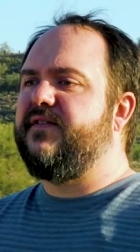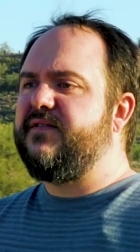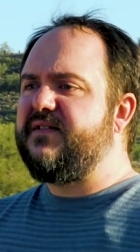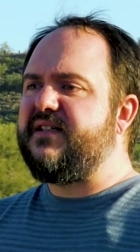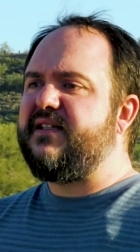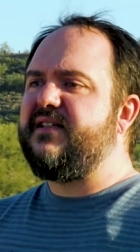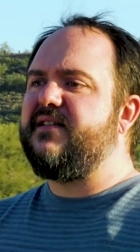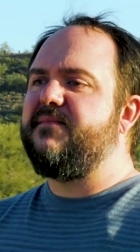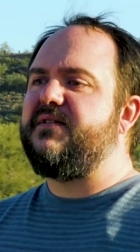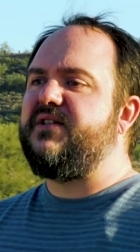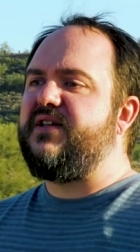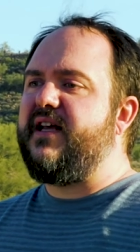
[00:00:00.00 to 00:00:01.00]
Food
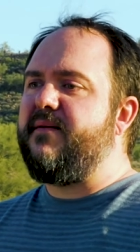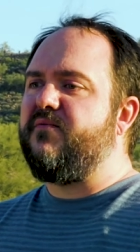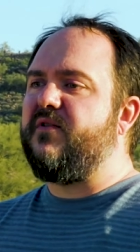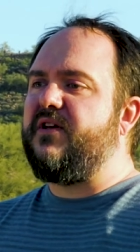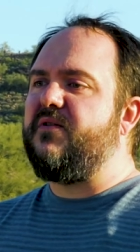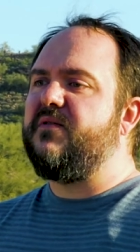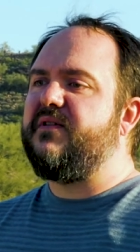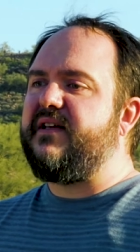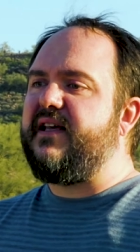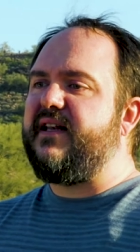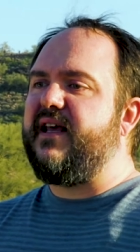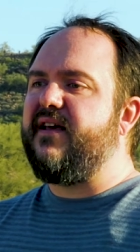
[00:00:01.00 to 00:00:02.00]
systems shape what you will
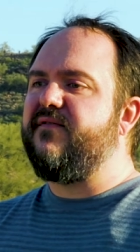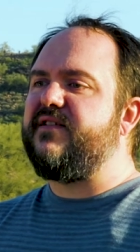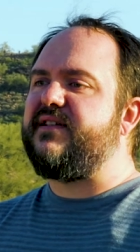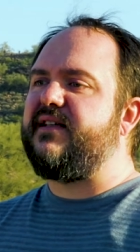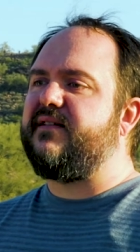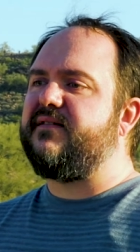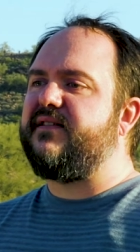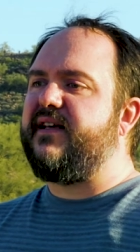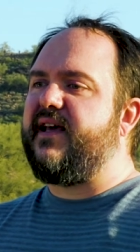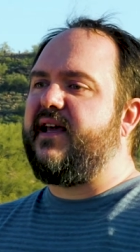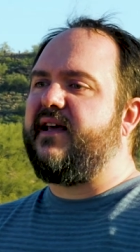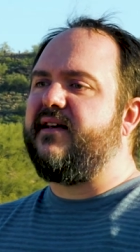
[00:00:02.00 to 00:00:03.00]
eat every single
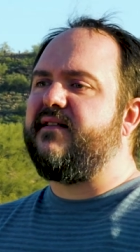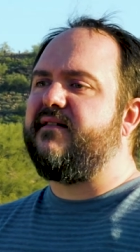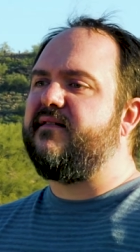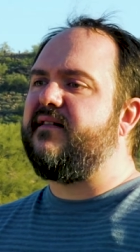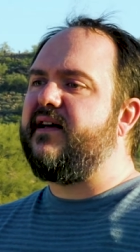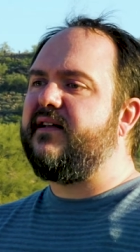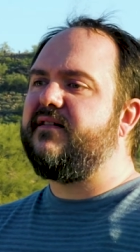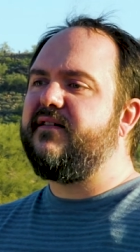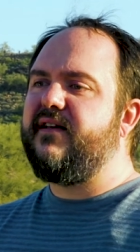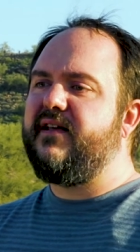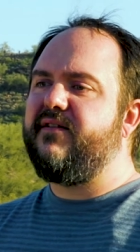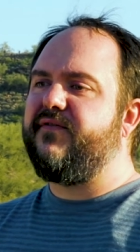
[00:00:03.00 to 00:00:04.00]
day. They're like
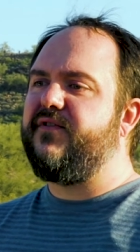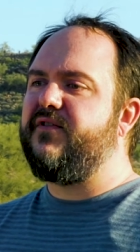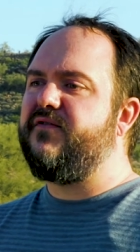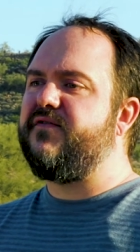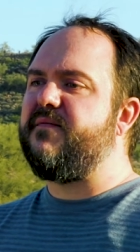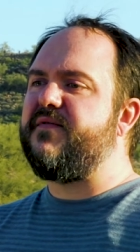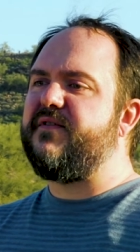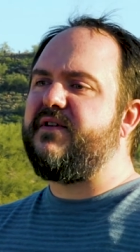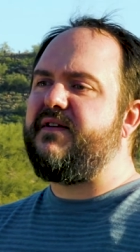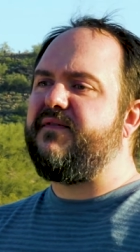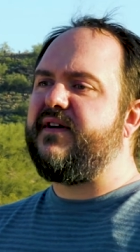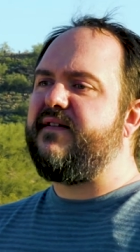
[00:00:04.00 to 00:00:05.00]
looking at food from
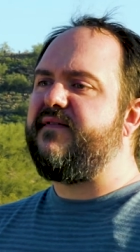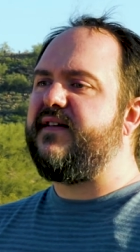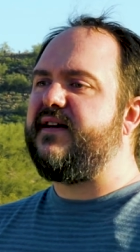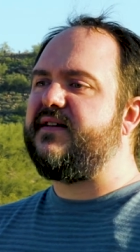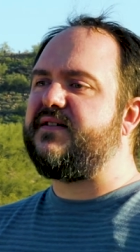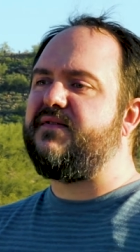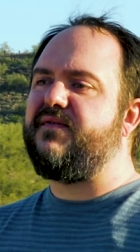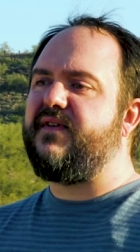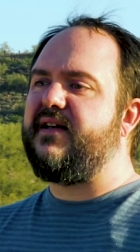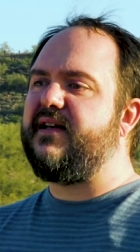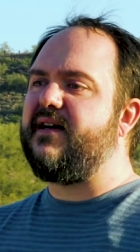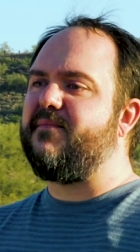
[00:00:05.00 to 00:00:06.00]
35,000
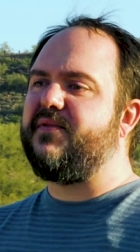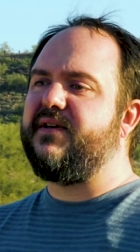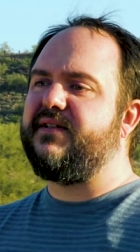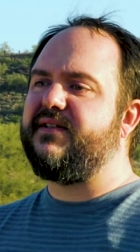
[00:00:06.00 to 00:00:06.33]
feet up.